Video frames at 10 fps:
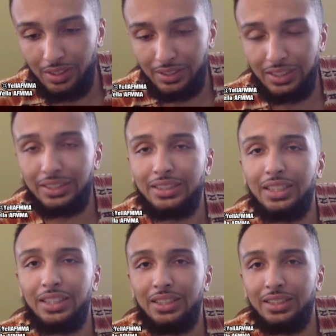I
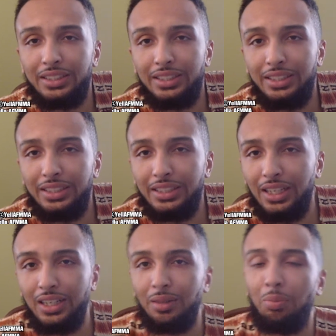said in
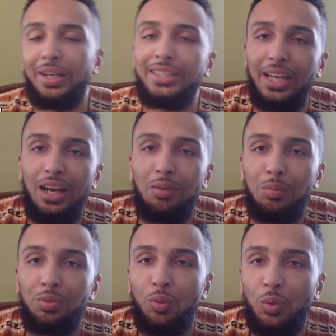the breakdown
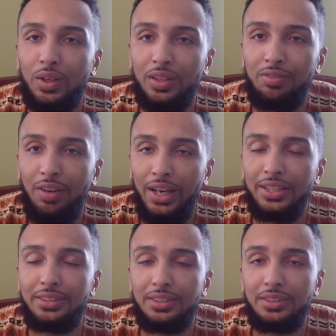before the
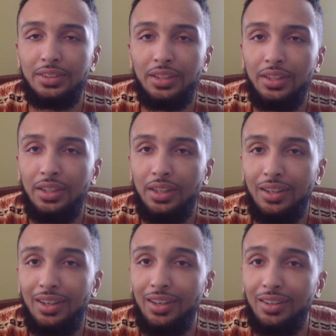fights,
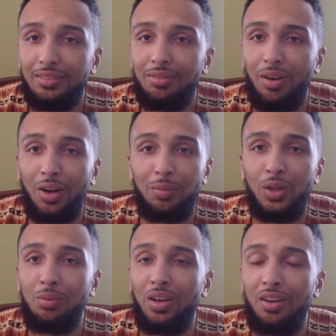Artem
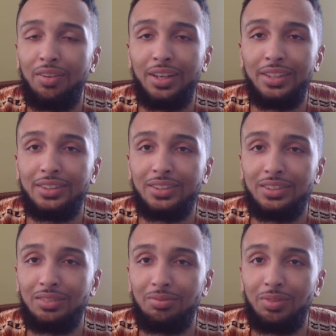Lobov
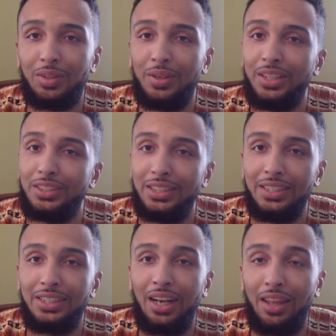has a great
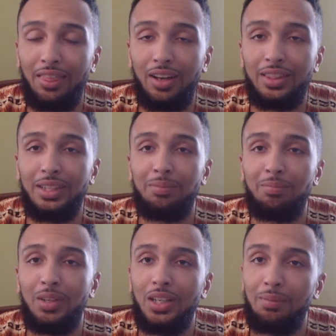chin. I thought that
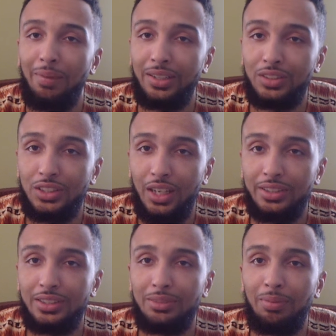Michael
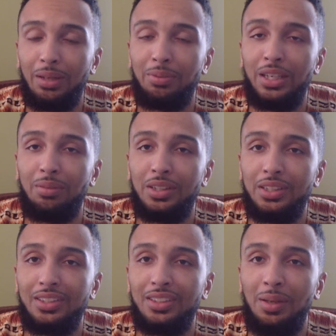Johnson might be able
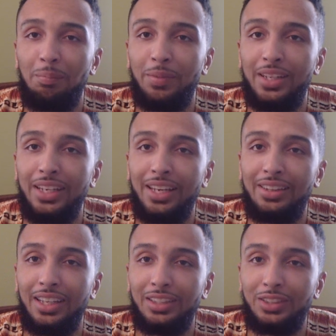to
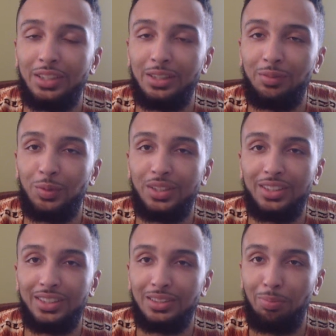mitigate that chin with
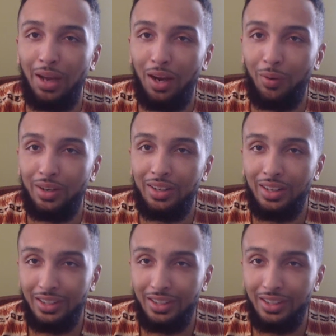his power,